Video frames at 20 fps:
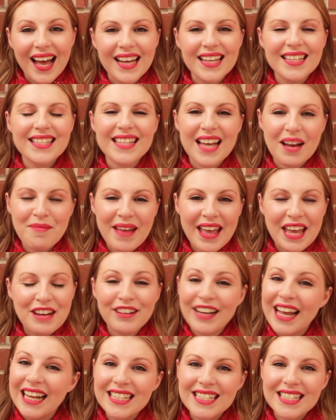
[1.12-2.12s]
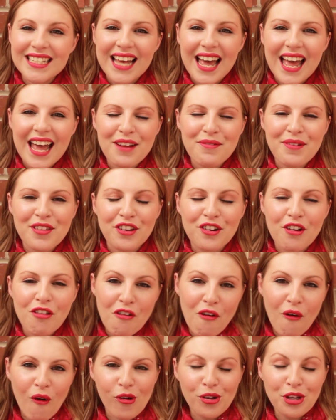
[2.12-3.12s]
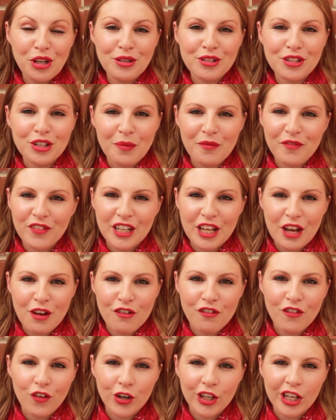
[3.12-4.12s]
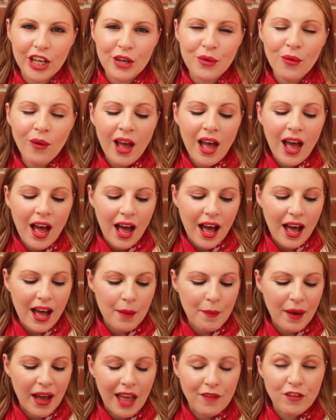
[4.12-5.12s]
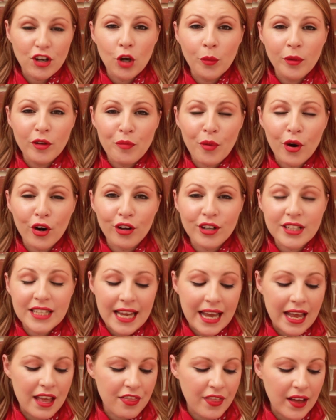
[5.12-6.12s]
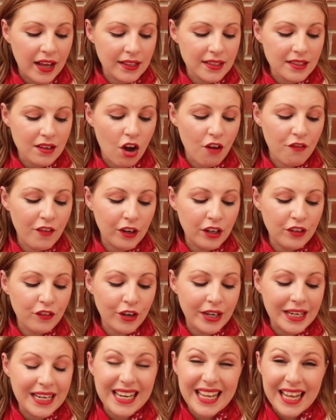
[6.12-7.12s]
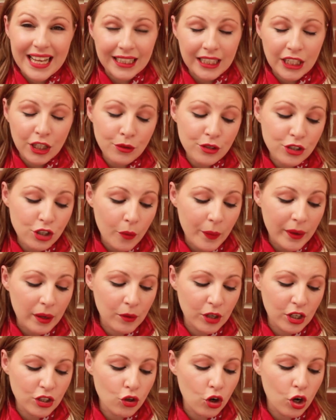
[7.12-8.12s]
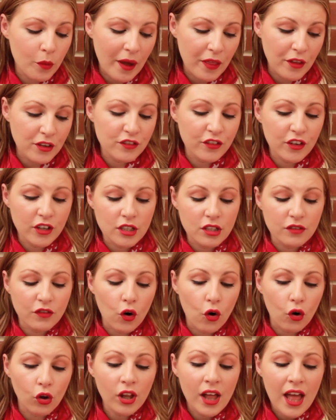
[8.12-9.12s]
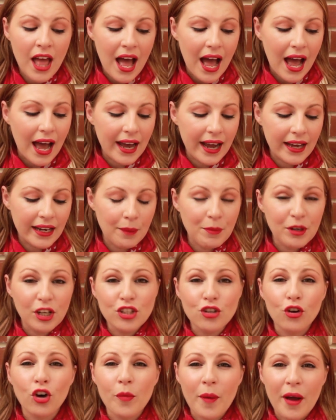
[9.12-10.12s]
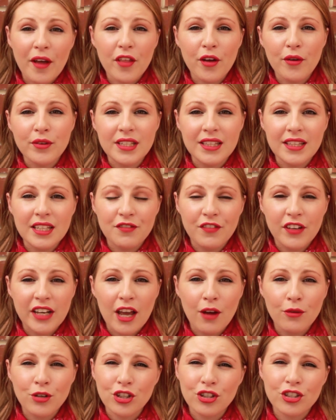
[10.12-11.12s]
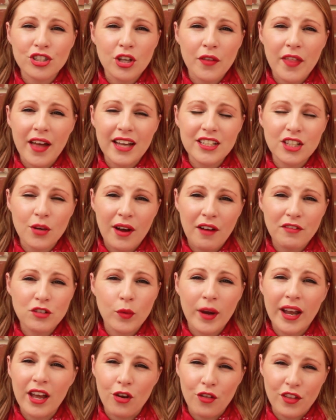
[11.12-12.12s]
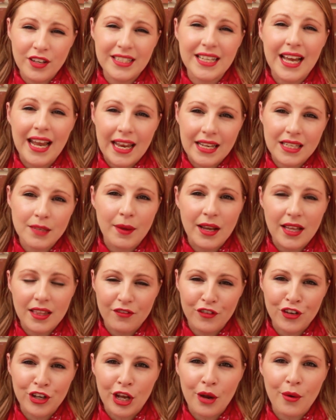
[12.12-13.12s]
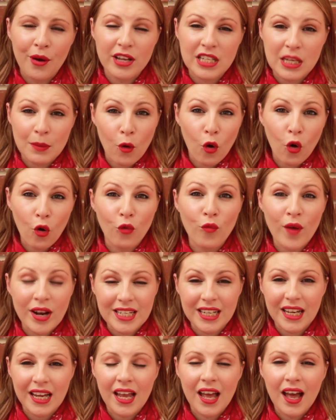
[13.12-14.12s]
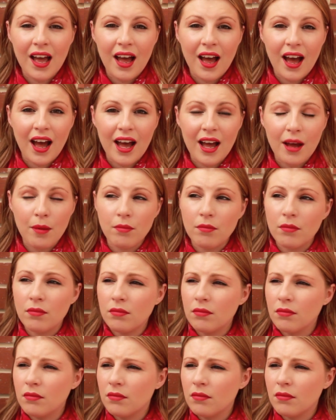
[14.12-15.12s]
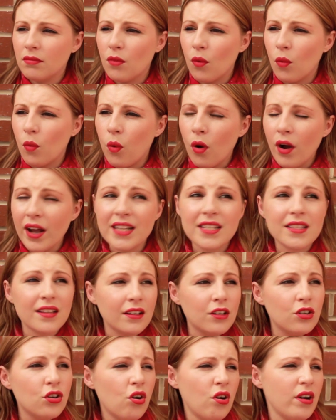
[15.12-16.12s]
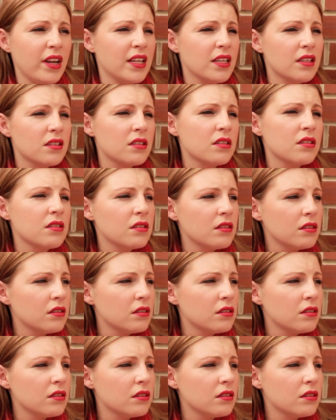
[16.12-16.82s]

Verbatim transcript: guys, I'm here again today with another all used up video for you. Um, I have a couple of products here that are very, very nearly used up and I'm going to talk about those first of all. And I'm going to talk about those in this video just so that I don't have to wait another day to make the video because I'm already... Um, what is that noise?